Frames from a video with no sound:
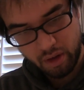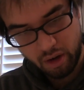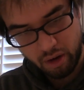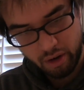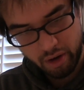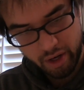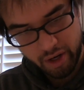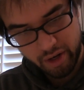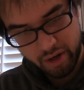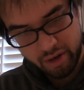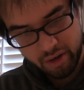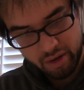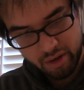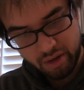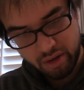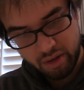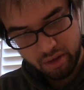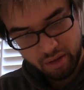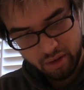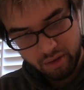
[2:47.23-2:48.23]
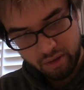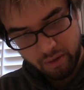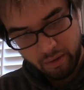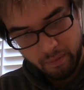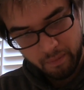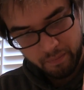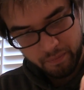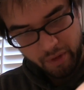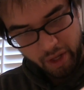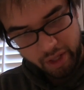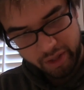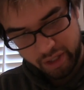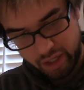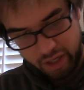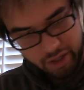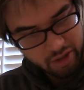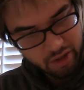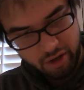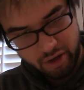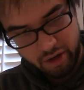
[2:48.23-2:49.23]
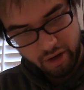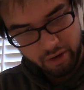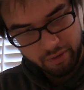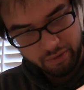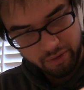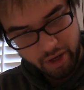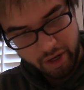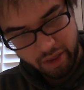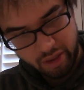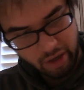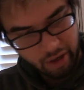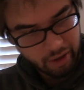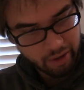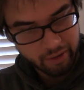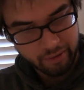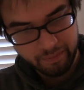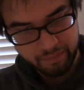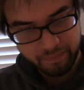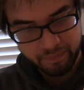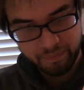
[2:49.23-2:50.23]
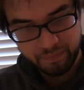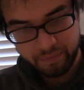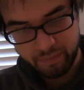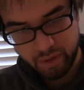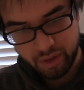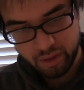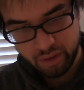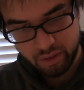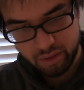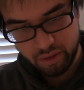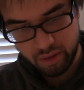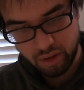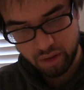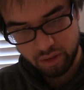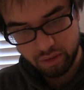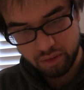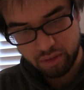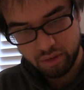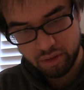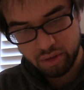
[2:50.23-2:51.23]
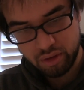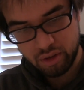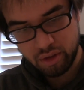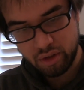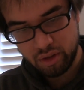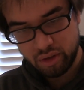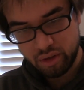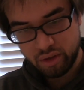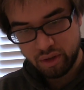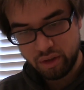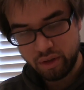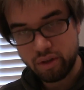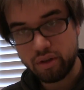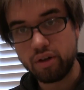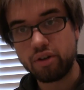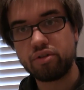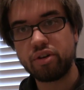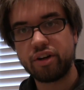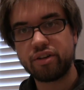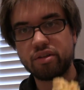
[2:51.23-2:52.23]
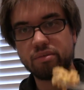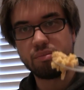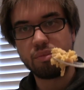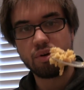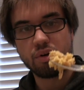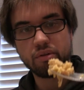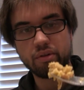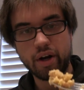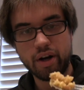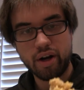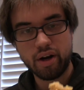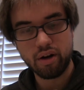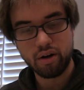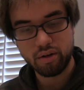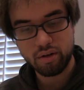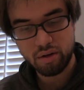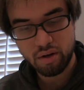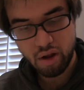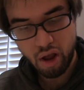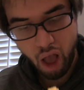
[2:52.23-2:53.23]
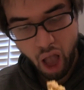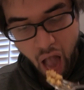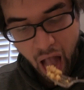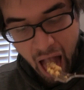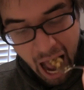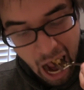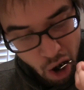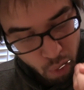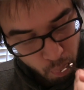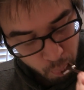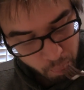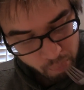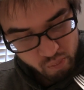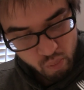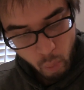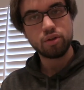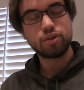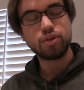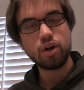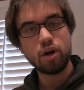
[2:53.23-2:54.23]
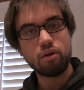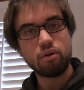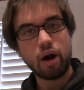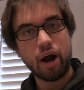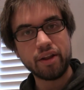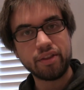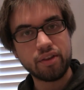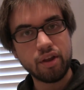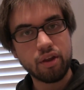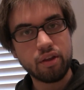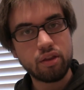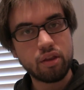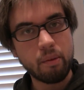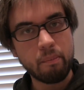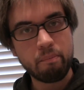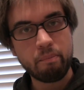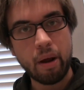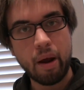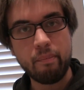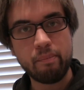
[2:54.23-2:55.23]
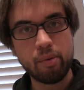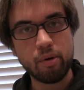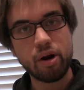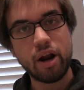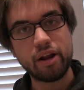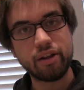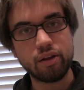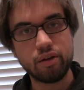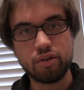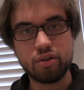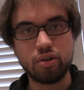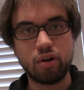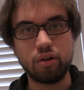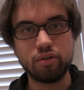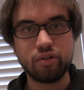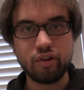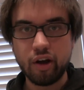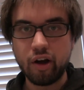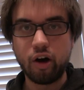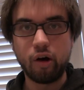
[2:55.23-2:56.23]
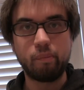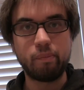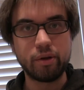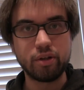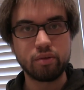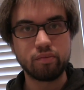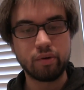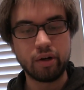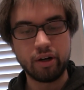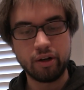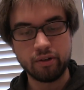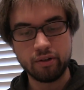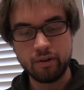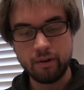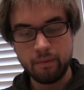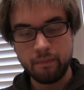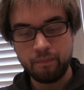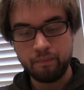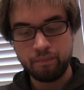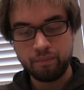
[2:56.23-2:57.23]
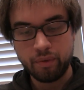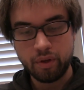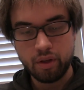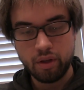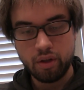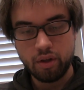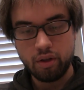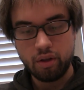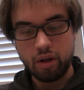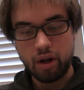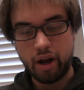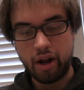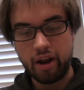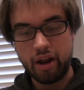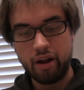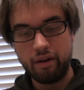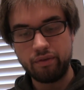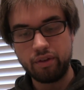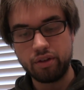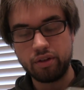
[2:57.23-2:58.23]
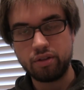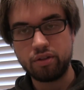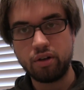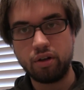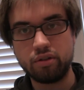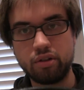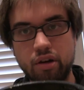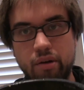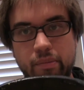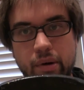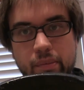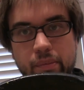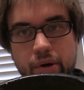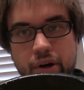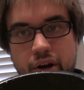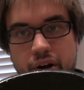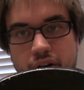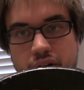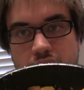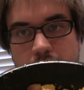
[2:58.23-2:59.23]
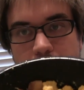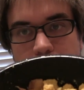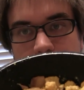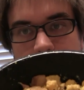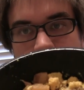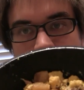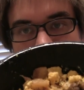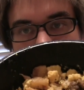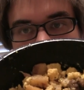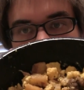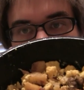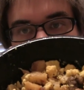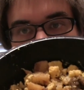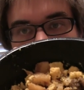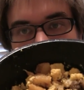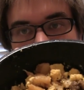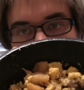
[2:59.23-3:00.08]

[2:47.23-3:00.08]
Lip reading: All right, I think that's good enough right there. So I'm gonna try some more right here. So, I think the pepper and the salt help as well. I have the salt and the pepper here in the bowl.